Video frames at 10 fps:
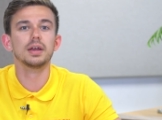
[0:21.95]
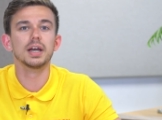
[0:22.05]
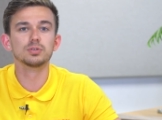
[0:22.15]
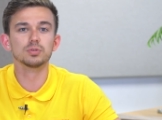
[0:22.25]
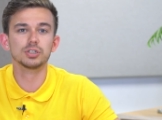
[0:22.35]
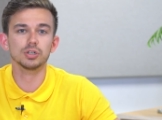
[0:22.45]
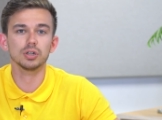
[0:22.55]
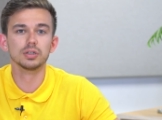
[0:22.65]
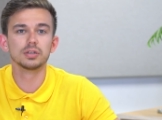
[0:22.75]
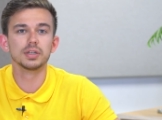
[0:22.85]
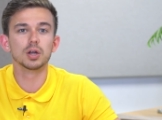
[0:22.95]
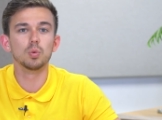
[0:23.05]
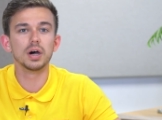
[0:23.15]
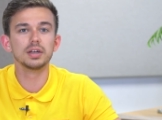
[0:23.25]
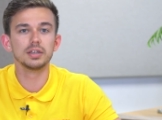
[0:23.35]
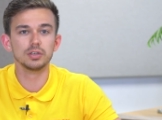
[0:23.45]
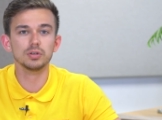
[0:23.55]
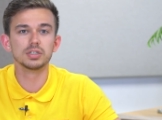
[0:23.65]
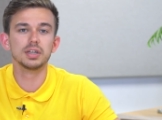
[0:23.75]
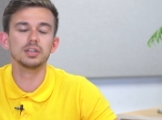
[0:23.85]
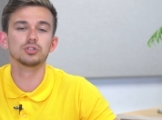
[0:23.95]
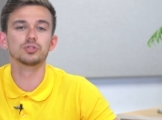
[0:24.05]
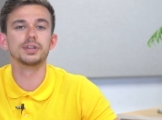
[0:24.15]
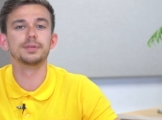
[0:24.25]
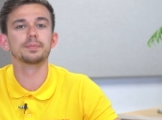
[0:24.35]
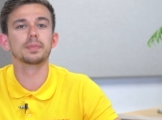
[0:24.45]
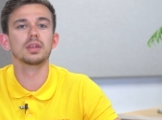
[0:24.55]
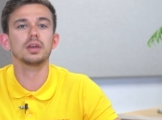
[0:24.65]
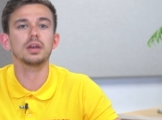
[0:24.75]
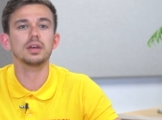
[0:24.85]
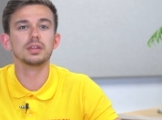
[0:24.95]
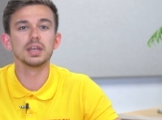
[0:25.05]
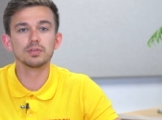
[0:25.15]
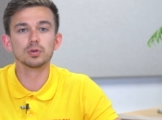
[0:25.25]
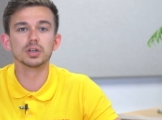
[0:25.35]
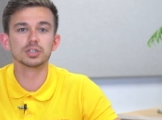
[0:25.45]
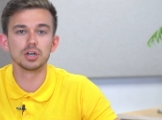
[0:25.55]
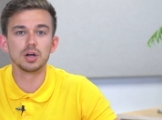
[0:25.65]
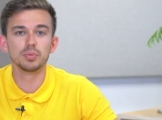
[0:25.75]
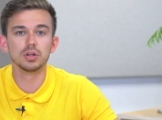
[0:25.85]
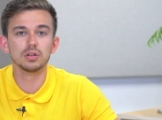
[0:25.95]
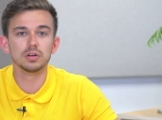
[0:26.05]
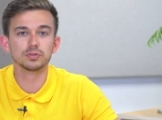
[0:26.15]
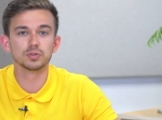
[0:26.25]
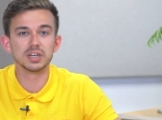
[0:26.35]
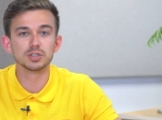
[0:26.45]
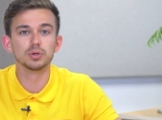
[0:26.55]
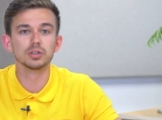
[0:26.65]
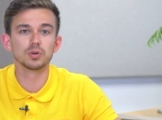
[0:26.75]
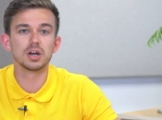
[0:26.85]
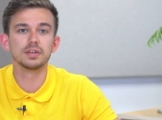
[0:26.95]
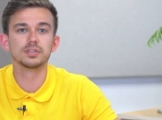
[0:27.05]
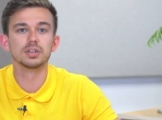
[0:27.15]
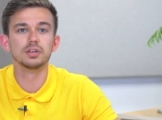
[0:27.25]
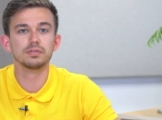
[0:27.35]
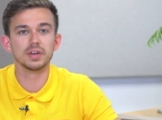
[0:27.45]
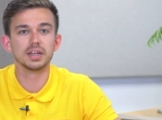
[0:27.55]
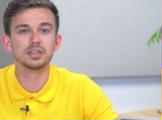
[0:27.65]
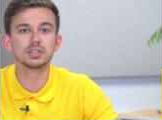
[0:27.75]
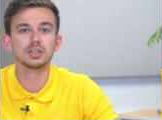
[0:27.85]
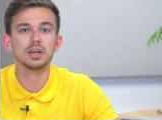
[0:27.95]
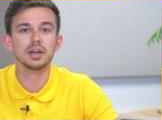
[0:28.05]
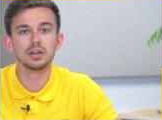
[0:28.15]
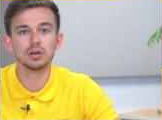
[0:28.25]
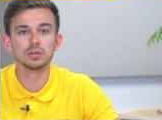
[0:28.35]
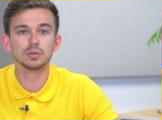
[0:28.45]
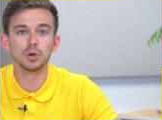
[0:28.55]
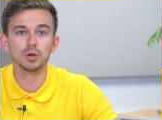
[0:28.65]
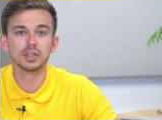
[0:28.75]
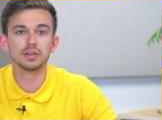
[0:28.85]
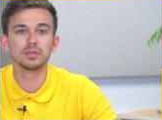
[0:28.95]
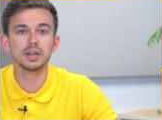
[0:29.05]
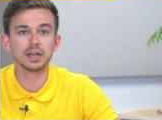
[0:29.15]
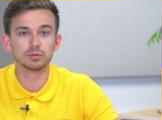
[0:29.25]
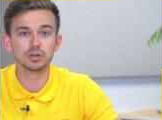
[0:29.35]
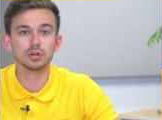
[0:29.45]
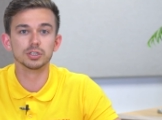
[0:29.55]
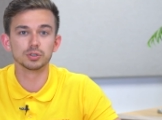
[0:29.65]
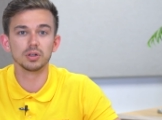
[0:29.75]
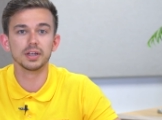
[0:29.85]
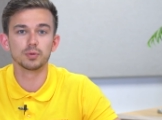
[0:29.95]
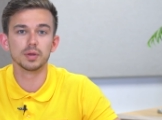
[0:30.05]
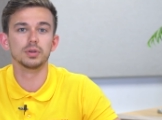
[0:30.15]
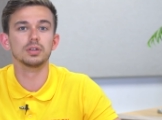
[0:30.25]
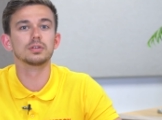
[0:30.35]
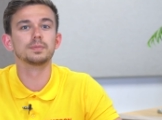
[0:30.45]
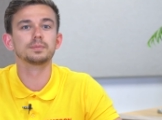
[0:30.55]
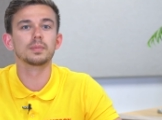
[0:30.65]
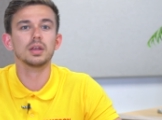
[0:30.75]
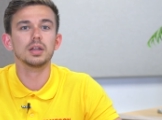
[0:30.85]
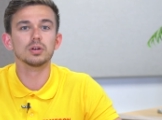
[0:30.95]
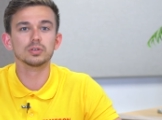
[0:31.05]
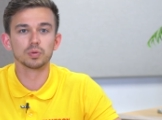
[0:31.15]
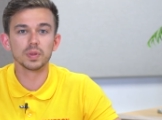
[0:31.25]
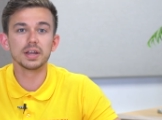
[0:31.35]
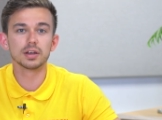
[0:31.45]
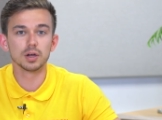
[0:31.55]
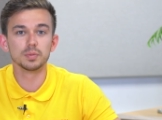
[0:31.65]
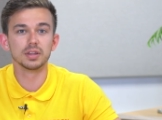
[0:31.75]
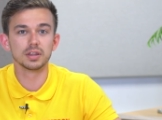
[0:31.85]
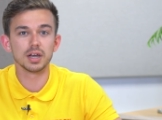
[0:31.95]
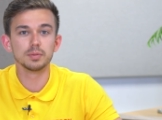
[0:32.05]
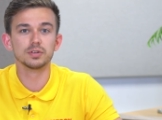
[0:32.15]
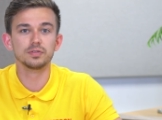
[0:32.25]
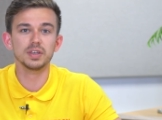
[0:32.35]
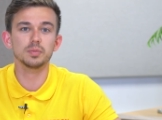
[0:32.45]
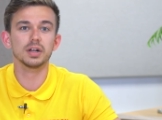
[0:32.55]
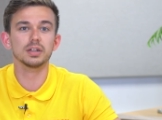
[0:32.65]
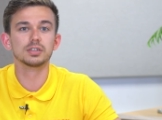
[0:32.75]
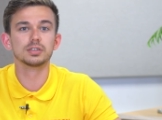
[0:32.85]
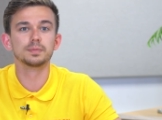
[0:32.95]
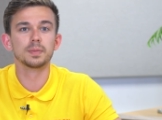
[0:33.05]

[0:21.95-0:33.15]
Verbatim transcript: As a result, they are widely used in industry. Think for example of transport drives, fans, and automotive and agricultural equipment. There are three common types of V-belts.